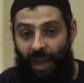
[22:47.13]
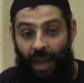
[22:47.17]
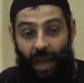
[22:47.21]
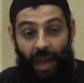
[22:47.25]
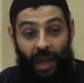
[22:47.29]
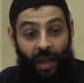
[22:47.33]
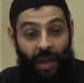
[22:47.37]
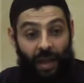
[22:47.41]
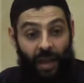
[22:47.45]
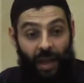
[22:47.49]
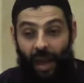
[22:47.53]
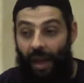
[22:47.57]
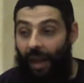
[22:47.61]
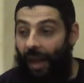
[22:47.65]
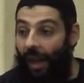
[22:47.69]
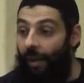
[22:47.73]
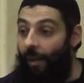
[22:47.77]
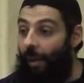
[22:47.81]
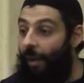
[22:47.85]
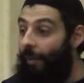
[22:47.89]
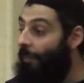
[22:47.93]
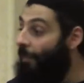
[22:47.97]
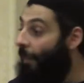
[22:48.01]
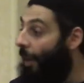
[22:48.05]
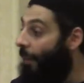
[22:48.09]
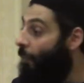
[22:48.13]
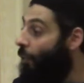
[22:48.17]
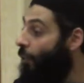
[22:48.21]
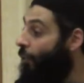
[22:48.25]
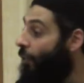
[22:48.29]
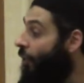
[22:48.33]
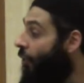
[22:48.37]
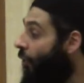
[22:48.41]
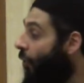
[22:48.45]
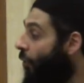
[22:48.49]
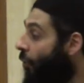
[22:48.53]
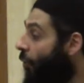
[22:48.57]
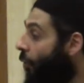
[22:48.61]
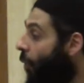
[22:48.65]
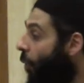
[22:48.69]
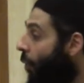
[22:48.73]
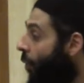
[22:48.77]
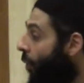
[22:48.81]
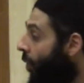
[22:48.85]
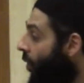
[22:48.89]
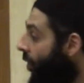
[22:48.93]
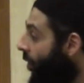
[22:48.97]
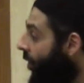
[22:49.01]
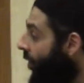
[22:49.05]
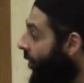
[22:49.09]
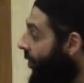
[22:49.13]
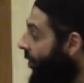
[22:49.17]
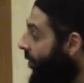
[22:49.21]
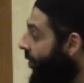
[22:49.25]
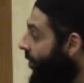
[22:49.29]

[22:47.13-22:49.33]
I, I, am losing control.